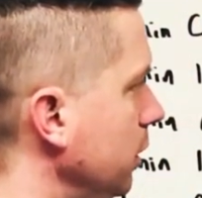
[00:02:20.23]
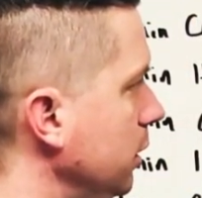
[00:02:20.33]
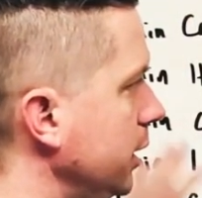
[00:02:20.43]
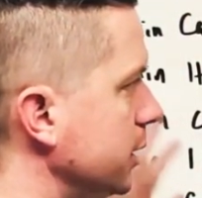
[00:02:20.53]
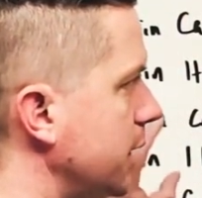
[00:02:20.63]

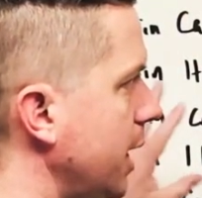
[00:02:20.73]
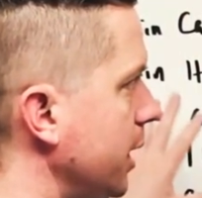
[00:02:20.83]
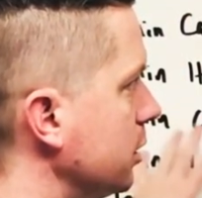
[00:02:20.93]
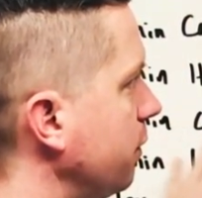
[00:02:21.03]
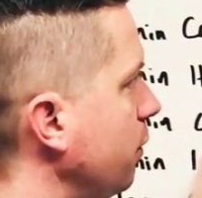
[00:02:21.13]
is getting
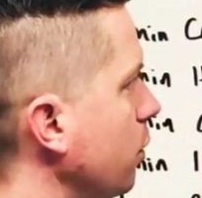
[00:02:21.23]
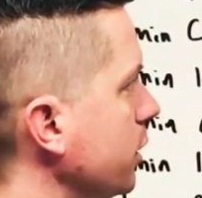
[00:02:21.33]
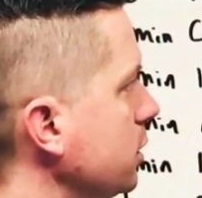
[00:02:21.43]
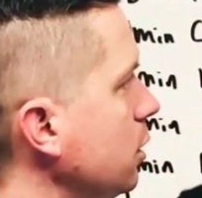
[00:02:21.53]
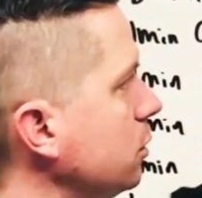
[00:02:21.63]
us
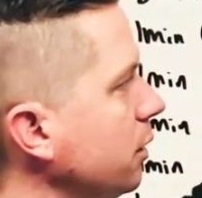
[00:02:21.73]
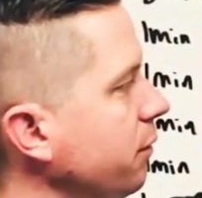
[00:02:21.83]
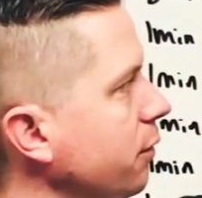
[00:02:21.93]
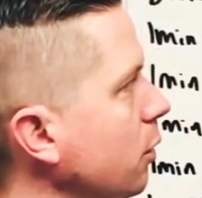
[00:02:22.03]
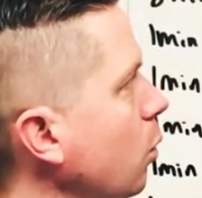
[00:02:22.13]
focused not only
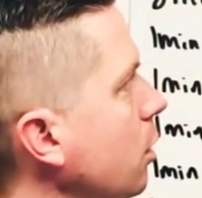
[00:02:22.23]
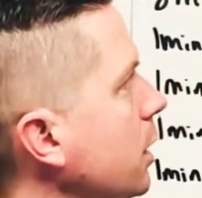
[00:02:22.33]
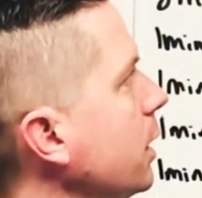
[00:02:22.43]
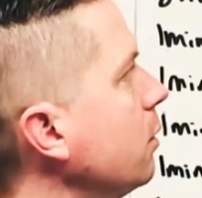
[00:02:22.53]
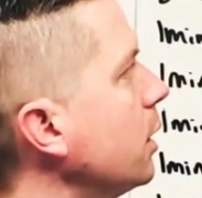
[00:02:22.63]
for the
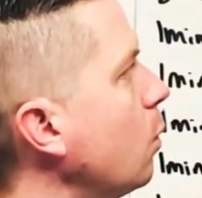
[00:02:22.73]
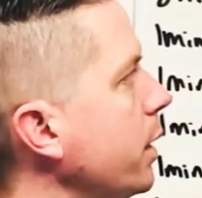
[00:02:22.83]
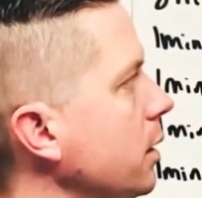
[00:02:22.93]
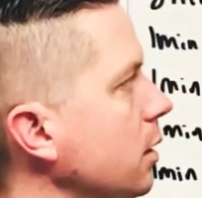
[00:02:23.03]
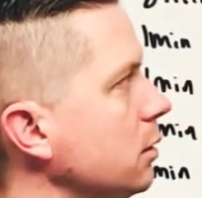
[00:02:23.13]
work in
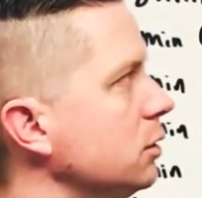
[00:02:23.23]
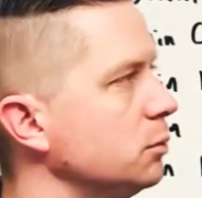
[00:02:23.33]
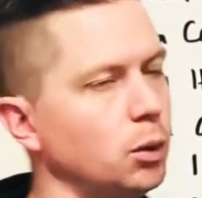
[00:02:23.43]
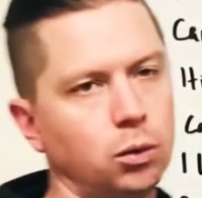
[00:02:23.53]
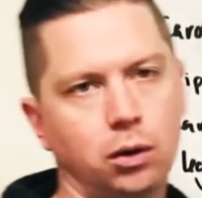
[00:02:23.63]
white knuckles,
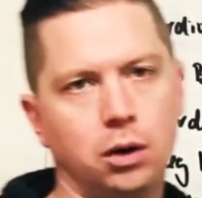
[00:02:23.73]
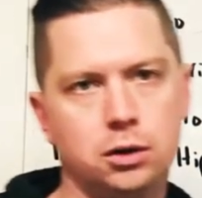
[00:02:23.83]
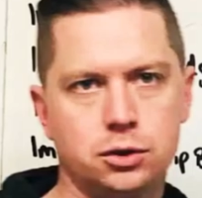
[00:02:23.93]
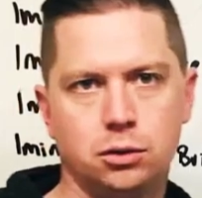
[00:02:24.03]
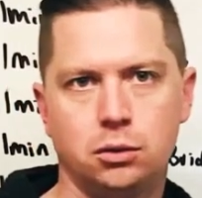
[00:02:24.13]
but we're
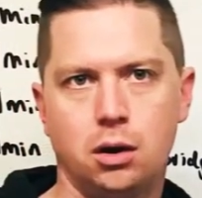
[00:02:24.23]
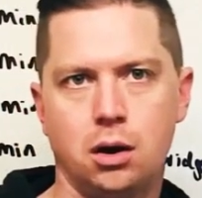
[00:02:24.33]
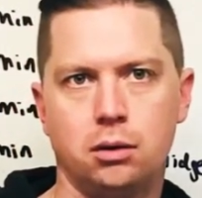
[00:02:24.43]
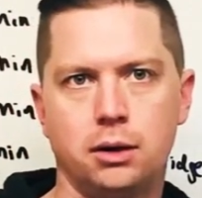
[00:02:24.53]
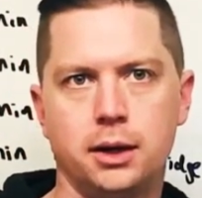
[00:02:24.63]
also
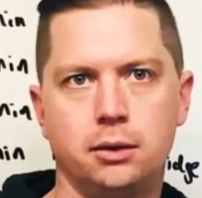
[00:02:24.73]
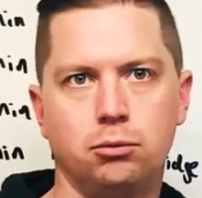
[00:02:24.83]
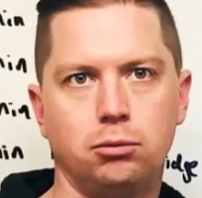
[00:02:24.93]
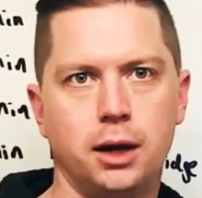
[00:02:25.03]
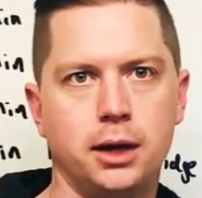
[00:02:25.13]
already
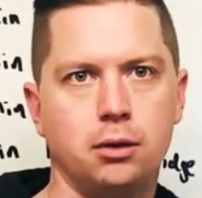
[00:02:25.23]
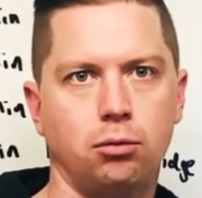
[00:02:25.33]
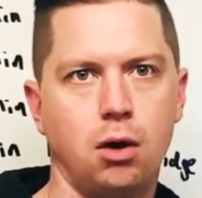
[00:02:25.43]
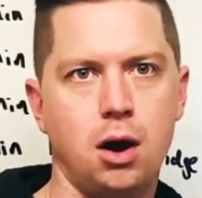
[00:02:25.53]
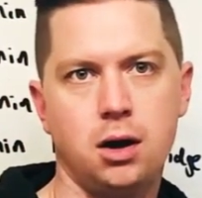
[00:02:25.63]
ready to
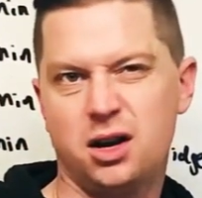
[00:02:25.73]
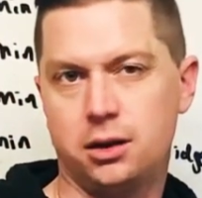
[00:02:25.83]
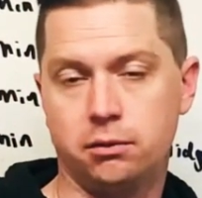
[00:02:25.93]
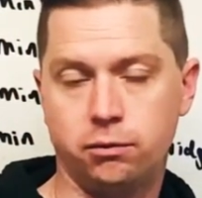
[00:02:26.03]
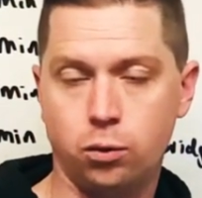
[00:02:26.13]
rock
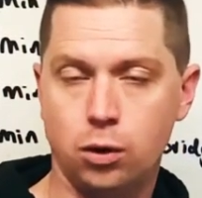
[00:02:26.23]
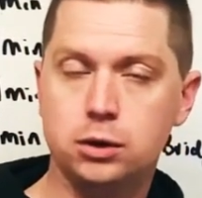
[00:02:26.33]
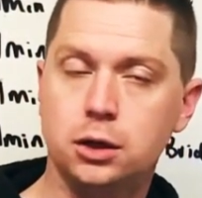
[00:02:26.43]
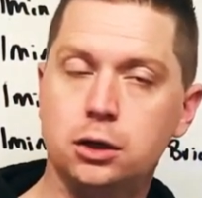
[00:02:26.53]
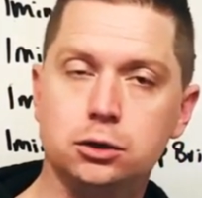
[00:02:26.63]
and have
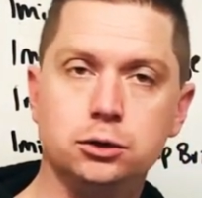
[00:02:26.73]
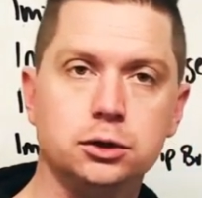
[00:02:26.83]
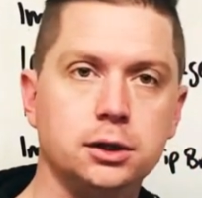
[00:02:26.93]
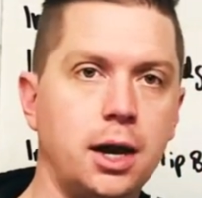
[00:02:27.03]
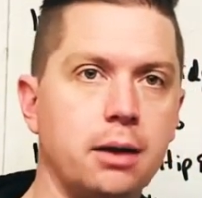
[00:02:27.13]
worked on our
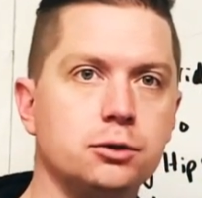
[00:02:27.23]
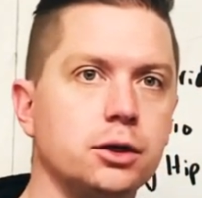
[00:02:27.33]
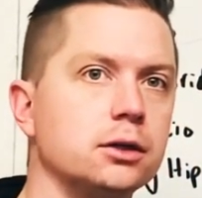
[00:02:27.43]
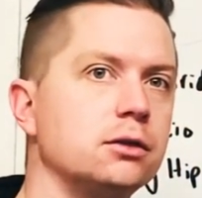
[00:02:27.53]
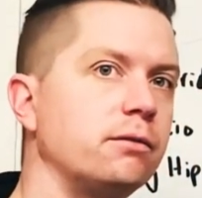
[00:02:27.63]
glutes and
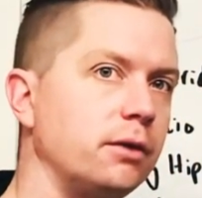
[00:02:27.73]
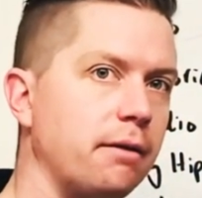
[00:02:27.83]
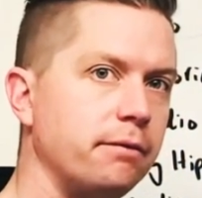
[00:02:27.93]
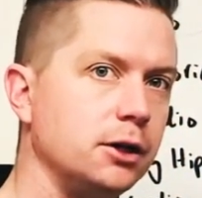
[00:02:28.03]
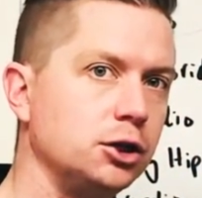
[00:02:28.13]
hamstrings for
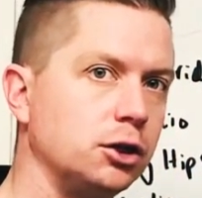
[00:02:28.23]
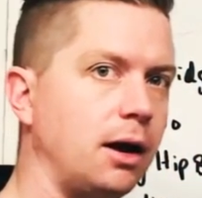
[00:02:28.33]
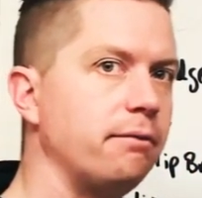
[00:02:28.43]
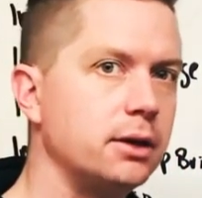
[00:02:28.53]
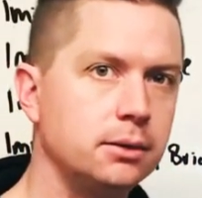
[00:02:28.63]
that finisher.
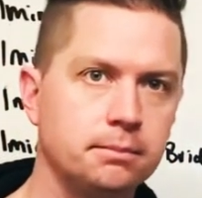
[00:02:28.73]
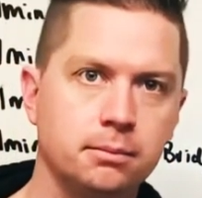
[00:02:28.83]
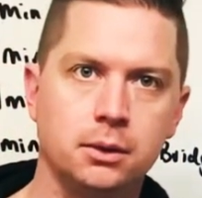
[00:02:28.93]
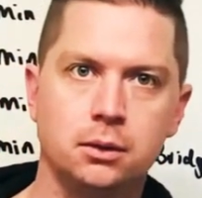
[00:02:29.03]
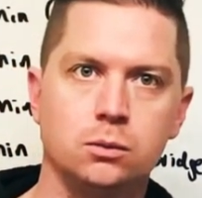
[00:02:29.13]
Have fun.
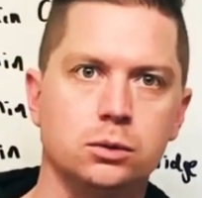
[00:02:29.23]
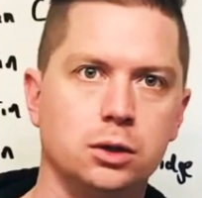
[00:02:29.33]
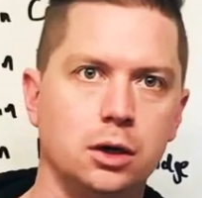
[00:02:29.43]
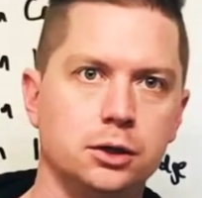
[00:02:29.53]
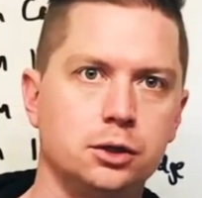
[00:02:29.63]
We'll
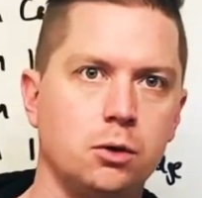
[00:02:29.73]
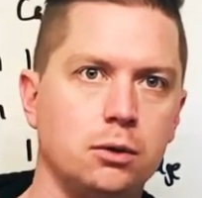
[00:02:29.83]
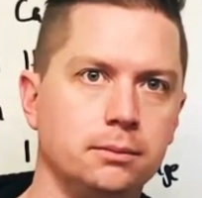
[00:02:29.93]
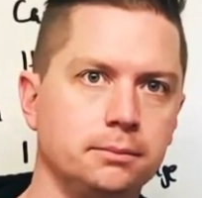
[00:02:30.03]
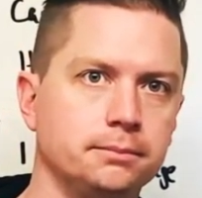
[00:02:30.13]
talk to you
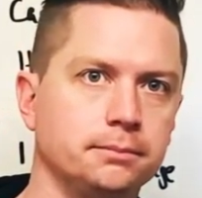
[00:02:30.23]
tomorrow.